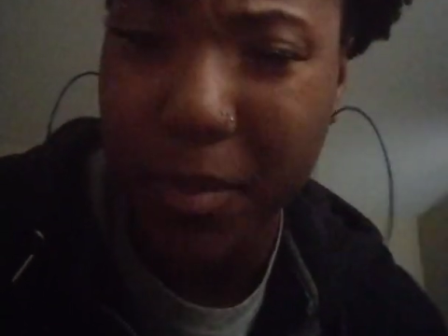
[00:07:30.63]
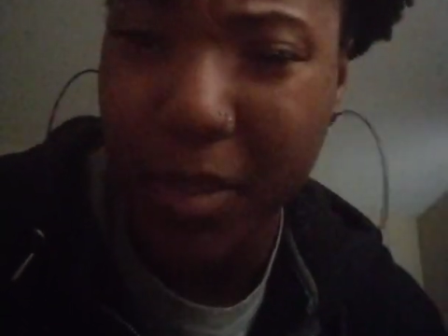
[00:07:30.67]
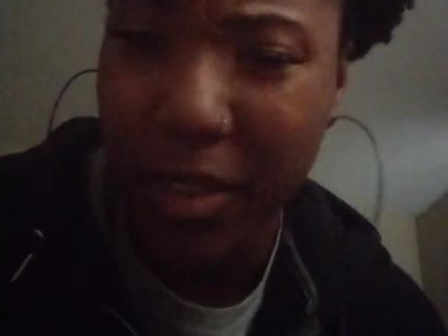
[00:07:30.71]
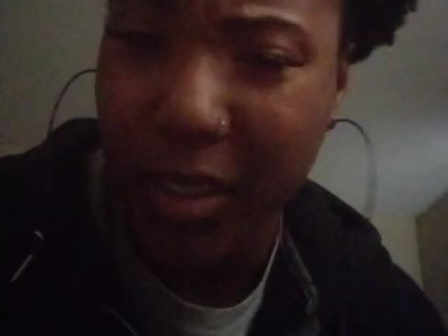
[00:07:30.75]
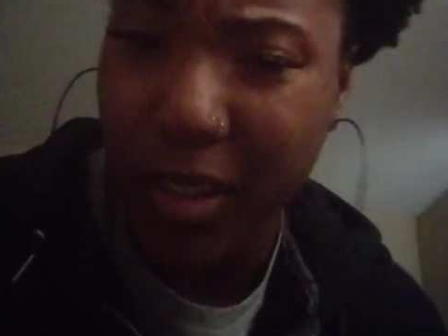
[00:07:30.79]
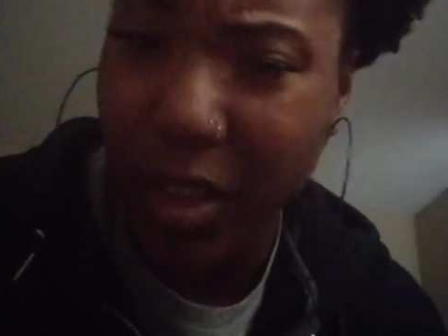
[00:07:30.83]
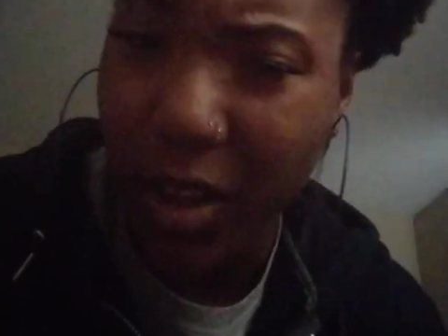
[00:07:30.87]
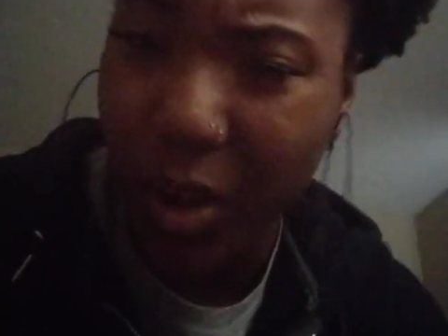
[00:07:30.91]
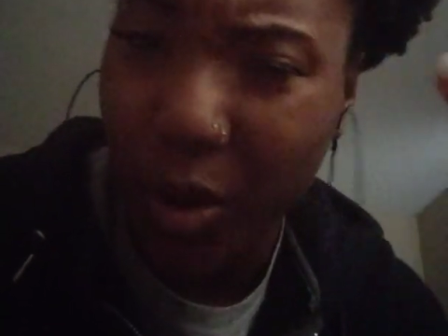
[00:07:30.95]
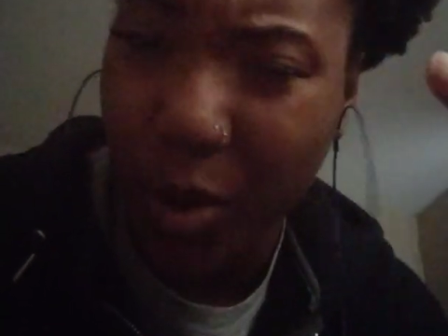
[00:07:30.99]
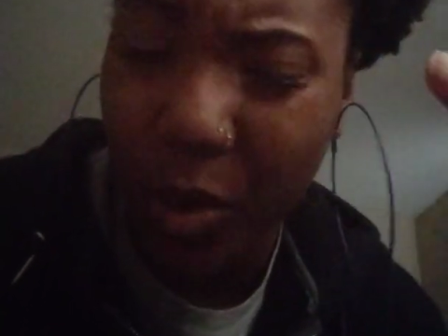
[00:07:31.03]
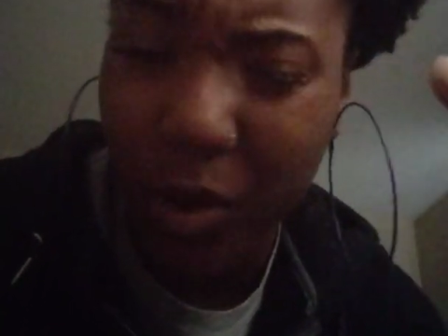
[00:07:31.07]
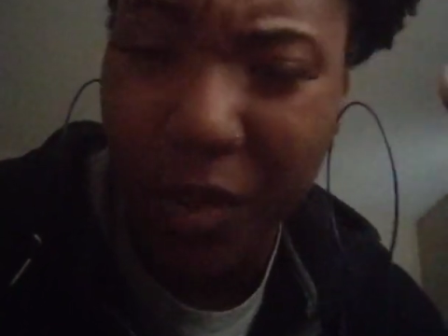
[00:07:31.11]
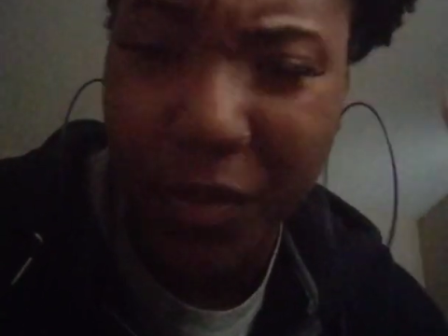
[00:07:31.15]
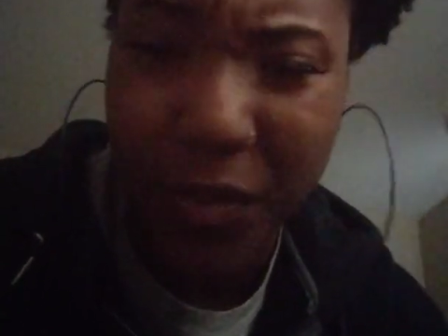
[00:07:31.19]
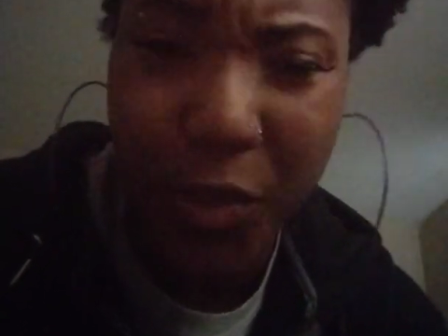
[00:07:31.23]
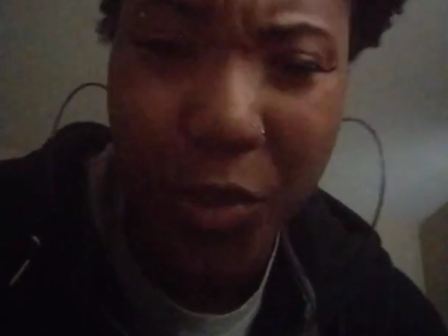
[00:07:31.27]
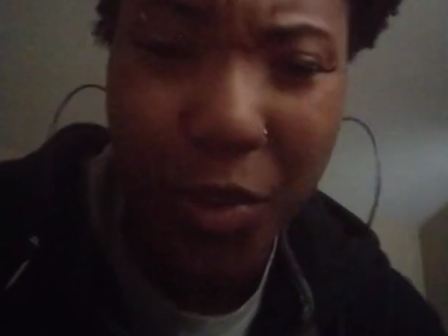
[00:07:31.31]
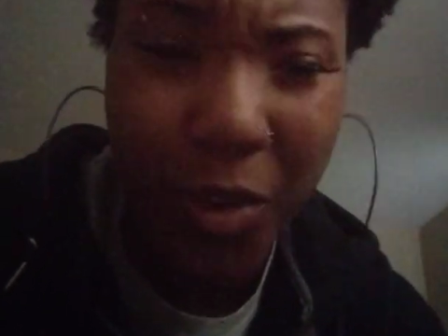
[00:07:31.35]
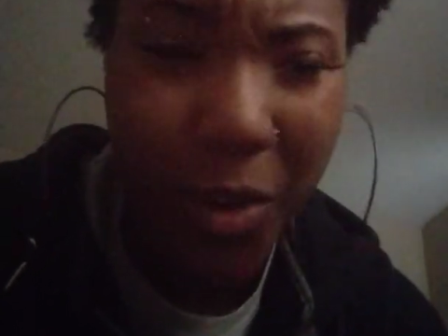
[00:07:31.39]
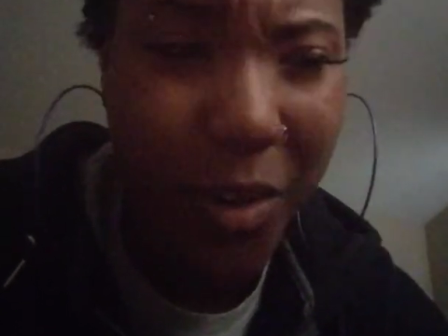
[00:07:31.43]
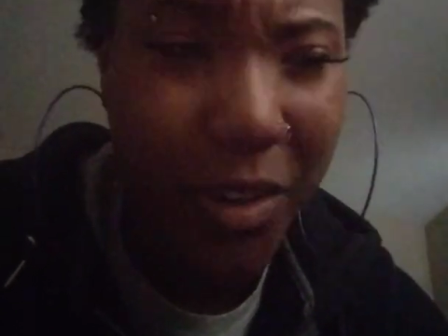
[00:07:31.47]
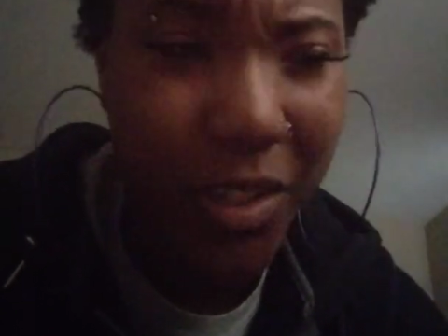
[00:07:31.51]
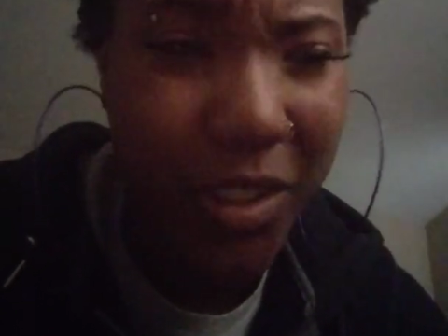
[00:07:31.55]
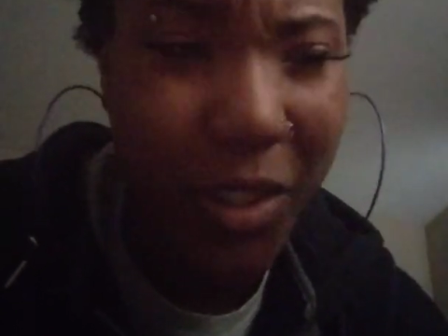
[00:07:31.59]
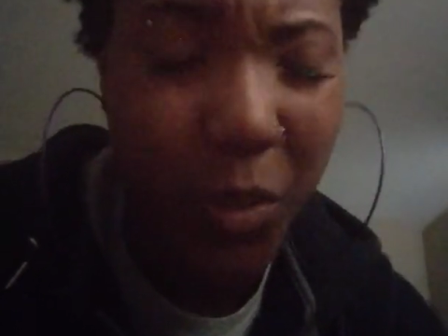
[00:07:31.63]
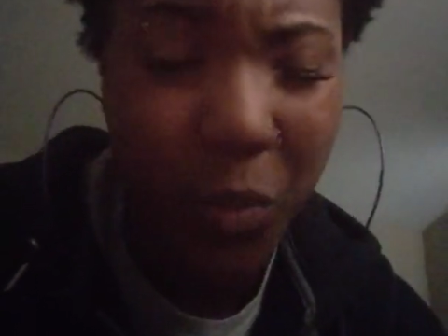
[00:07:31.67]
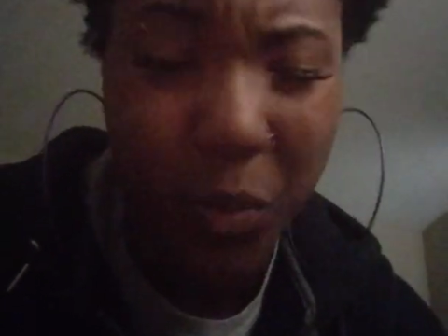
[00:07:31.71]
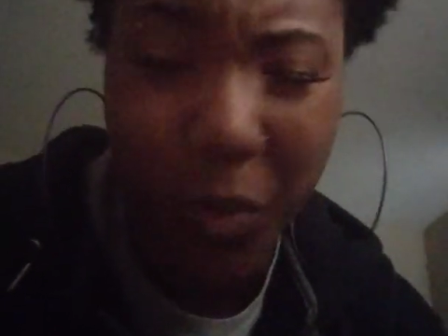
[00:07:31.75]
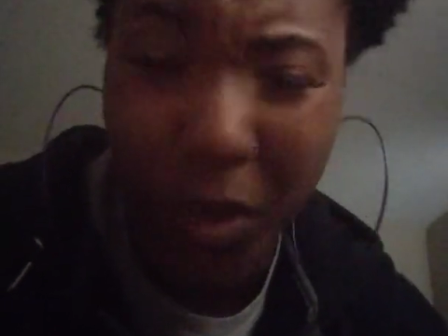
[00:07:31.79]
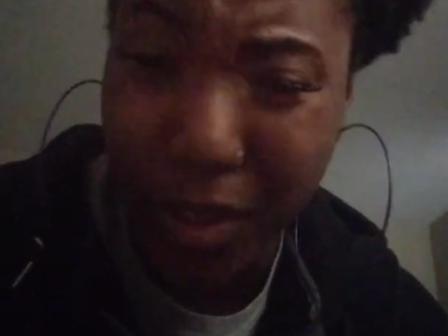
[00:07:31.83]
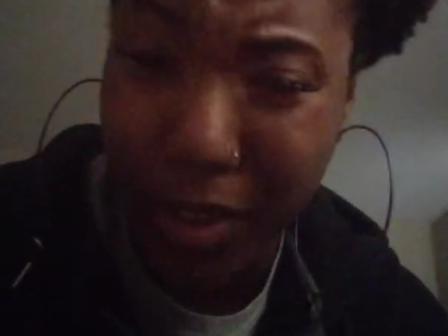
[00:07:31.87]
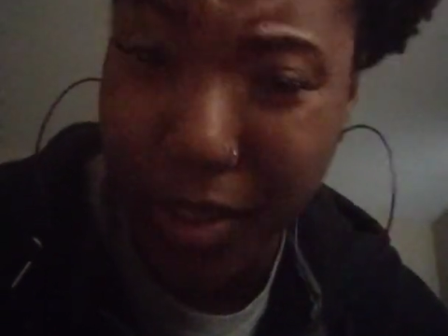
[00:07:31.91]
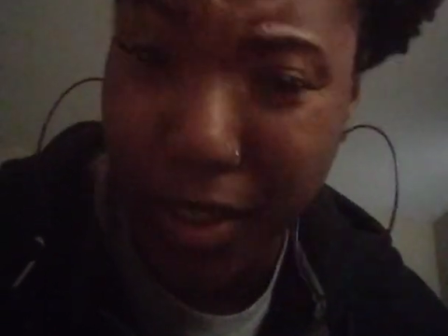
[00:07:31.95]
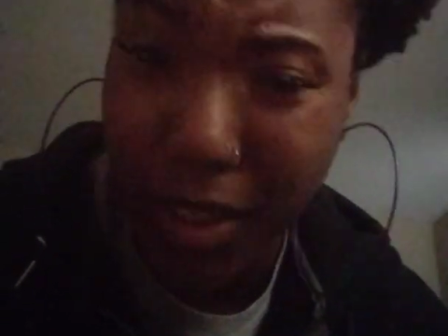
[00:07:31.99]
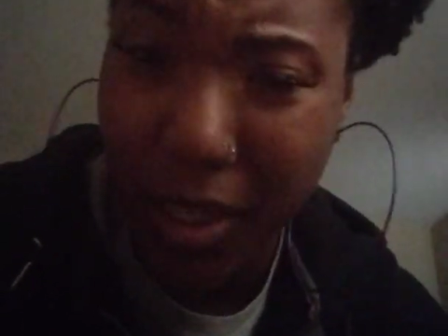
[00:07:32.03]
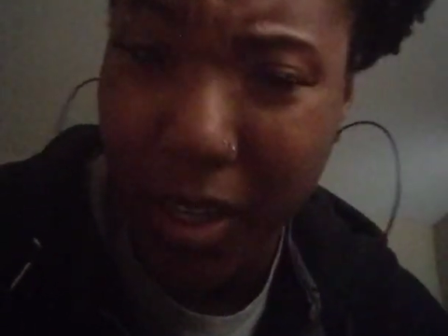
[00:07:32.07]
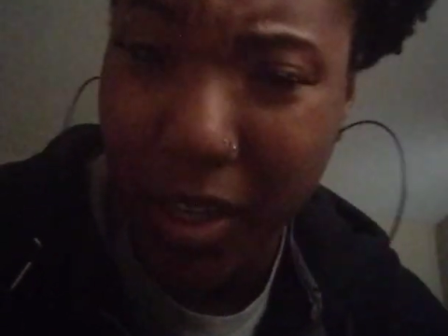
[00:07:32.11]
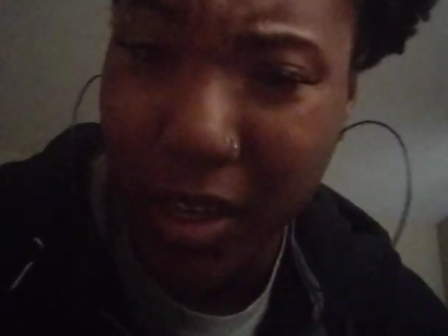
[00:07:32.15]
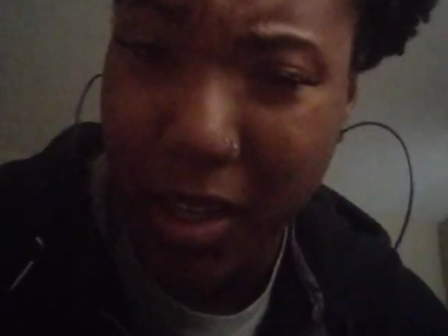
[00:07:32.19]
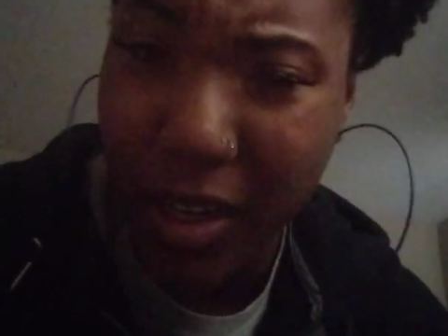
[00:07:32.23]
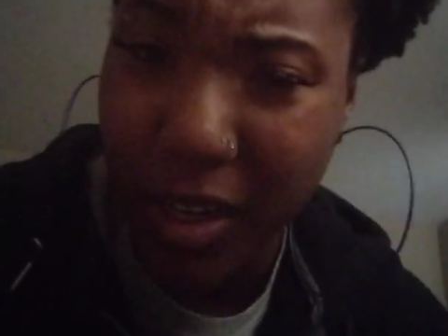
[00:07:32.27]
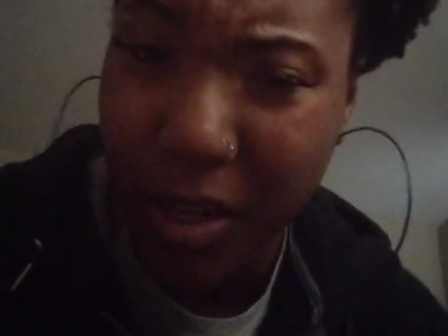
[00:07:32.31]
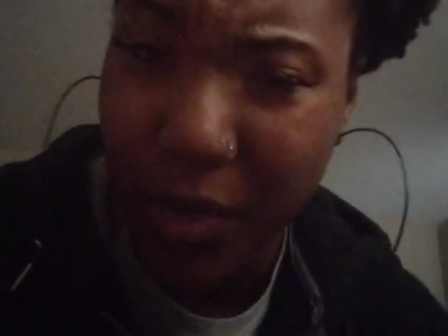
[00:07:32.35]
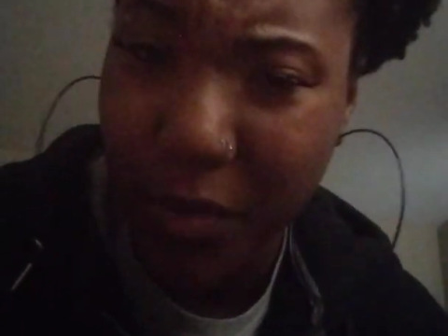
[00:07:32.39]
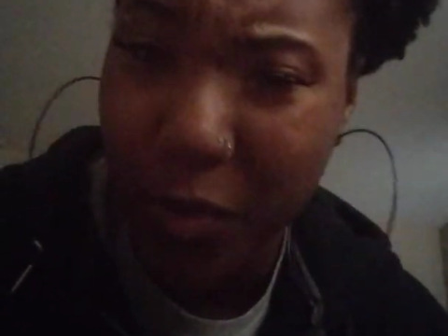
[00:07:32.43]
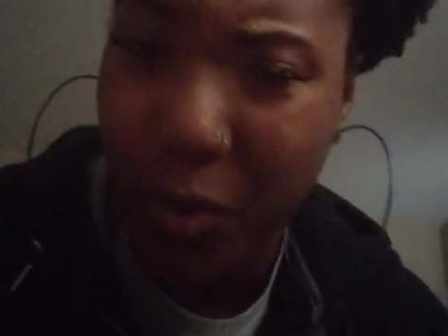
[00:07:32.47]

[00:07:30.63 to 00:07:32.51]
below if you currently work there,